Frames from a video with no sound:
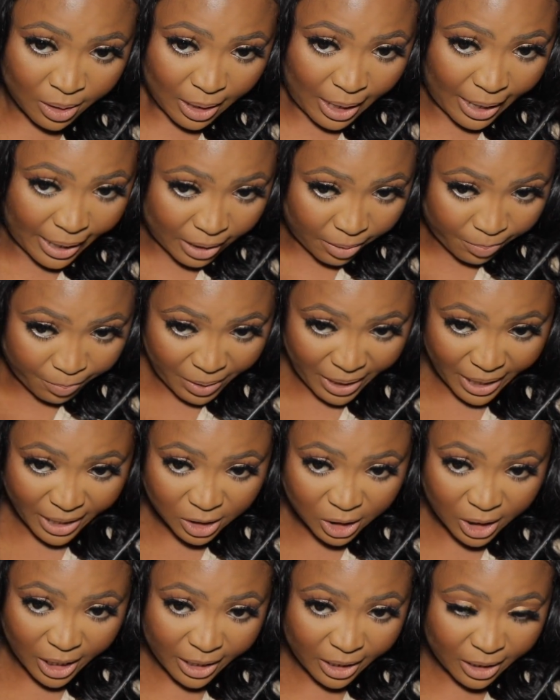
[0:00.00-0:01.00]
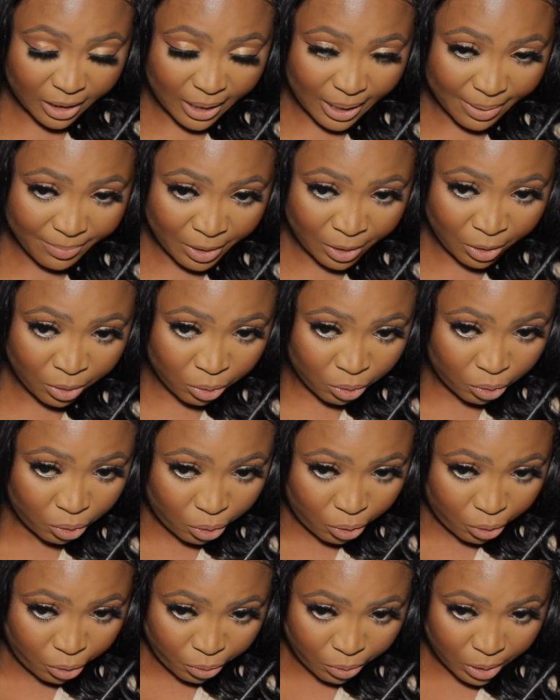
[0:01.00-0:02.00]
I had a paycheck coming
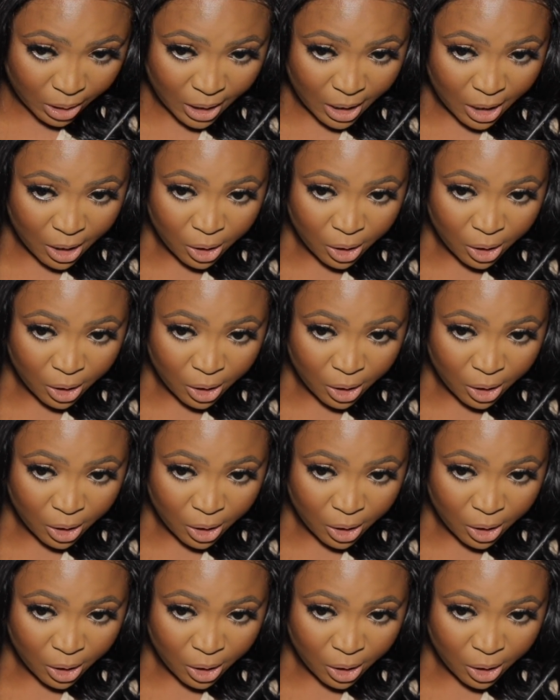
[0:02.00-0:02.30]
through,